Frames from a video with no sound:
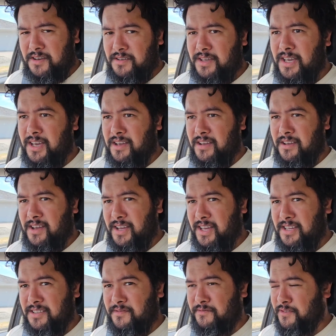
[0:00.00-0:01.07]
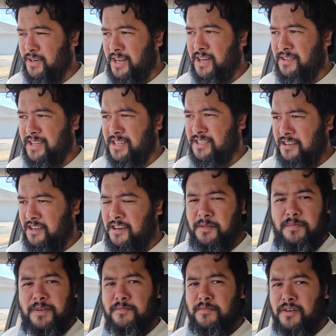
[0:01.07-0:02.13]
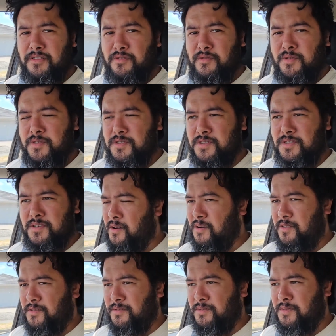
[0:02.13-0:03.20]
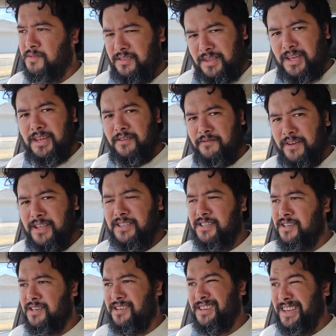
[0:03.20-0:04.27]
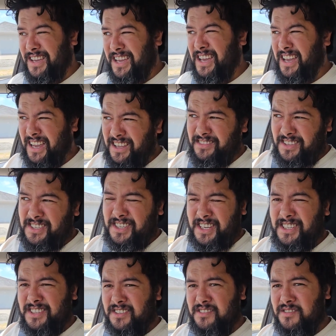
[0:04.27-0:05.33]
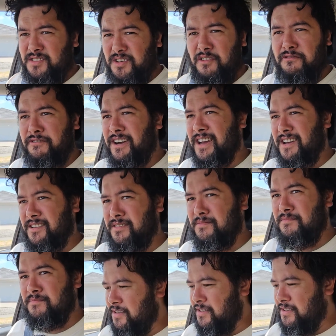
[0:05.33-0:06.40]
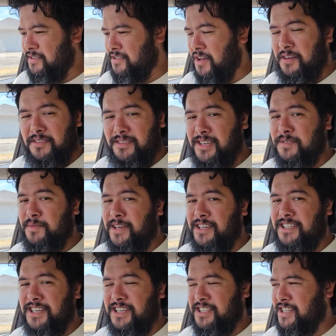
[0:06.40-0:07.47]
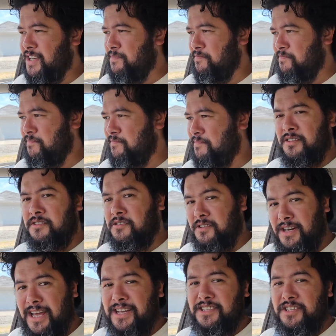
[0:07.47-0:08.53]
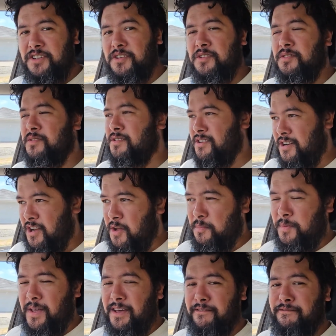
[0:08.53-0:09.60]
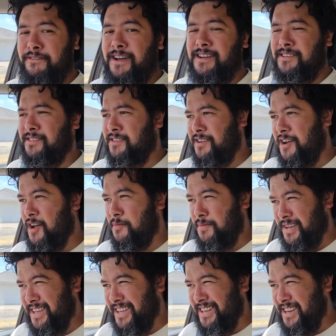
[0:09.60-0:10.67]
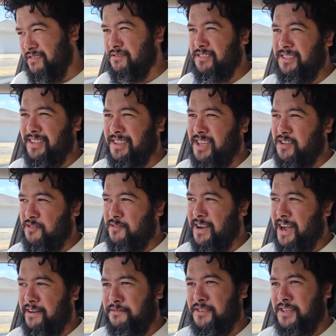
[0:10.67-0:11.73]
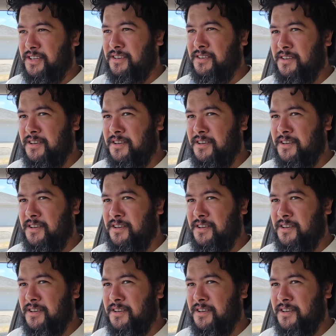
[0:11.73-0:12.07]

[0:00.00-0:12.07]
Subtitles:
yeah, I guess for now that's going to be my thoughts on the event and the season so far. So this being said, team, good luck to you. I hope you have fun. I hope you get everything that you're after